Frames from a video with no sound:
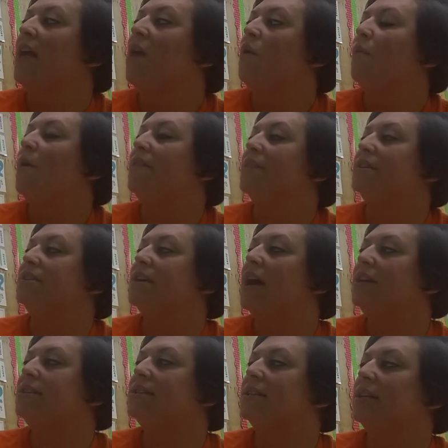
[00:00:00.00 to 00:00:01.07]
When the
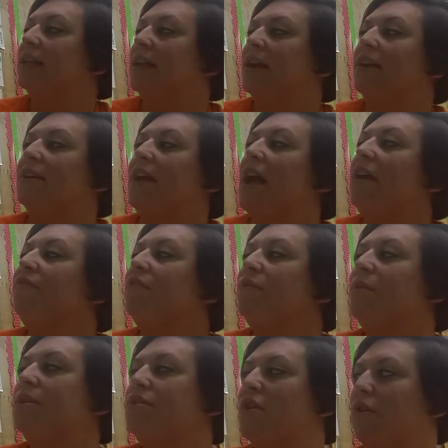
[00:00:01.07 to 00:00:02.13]
dust cleared,
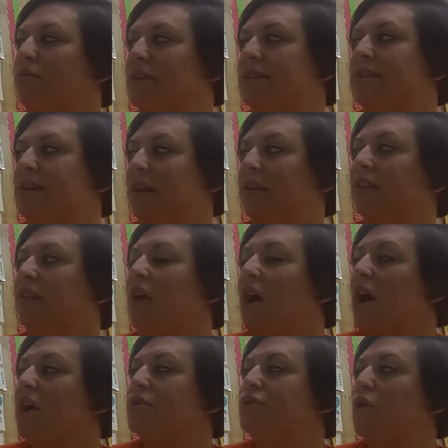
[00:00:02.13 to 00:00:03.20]
everyone noticed a
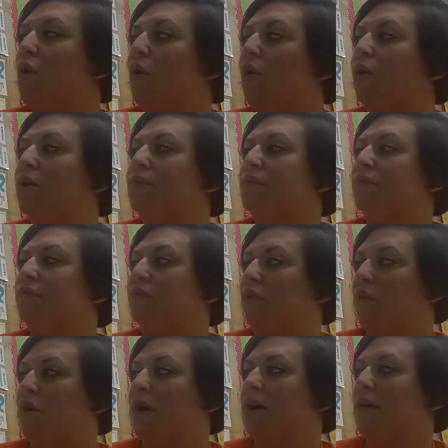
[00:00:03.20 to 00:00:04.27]
large hole in the
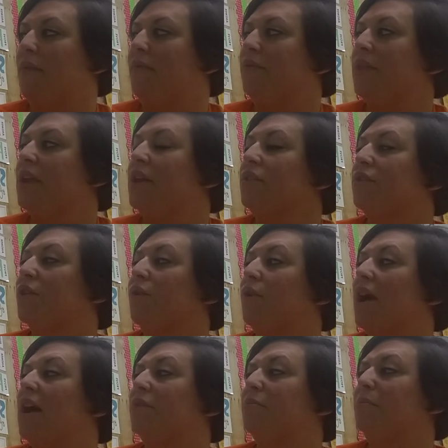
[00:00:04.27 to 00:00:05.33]
floor. The
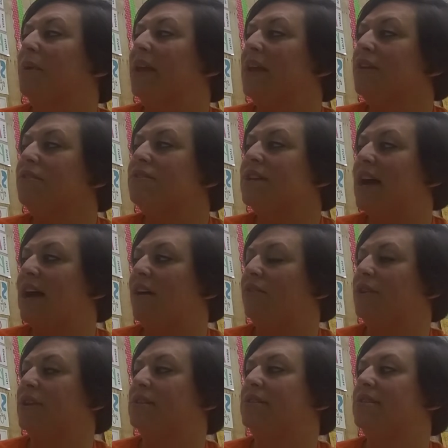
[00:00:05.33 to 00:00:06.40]
crowd peered down
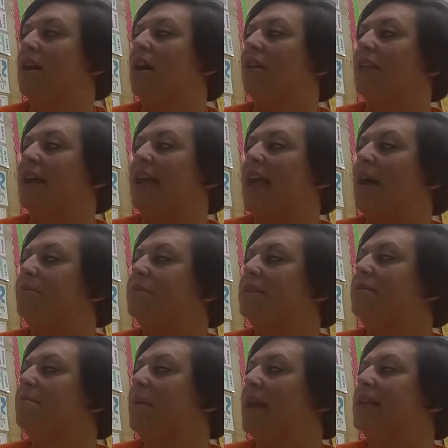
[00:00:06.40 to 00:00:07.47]
and saw that
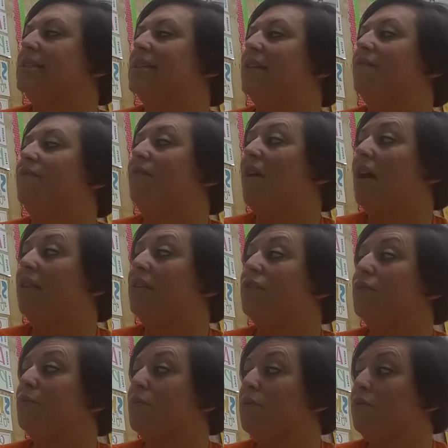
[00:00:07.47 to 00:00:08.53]
Captain Bates had fallen
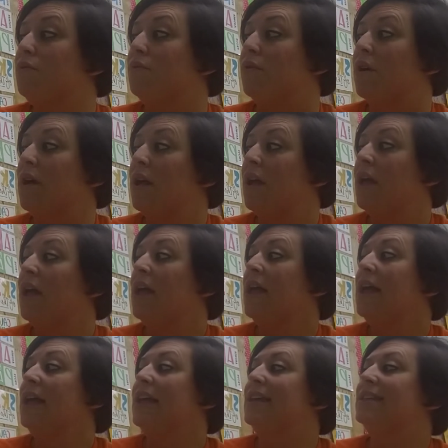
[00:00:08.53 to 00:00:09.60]
through.
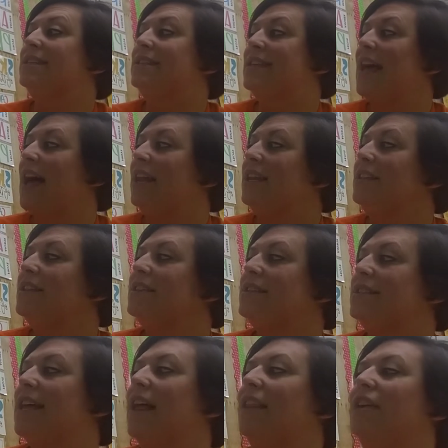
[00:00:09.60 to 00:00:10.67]
He sat in the
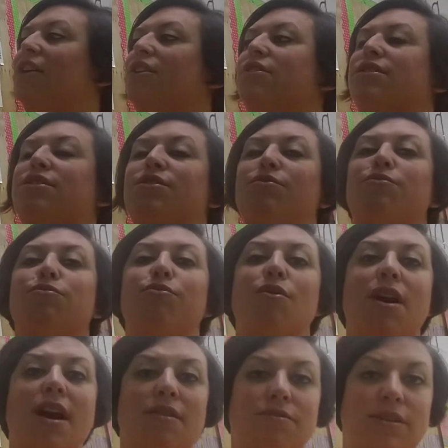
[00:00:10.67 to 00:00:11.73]
cellar,
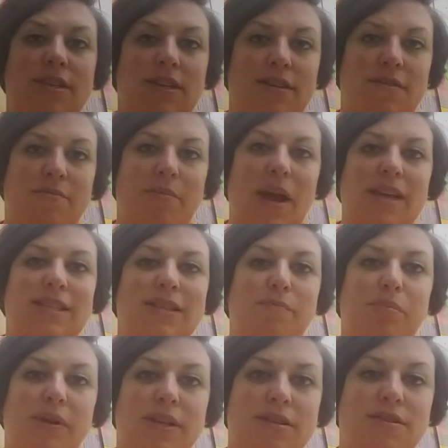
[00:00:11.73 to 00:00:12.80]
surrounded by
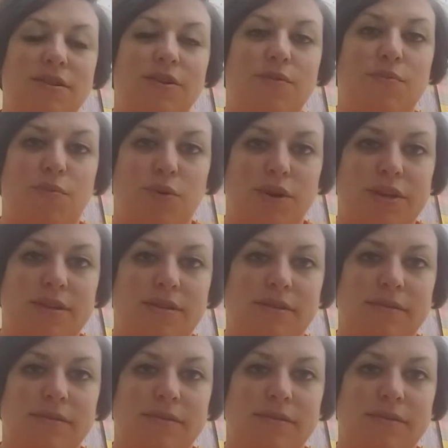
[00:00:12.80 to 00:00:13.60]
splintered wood.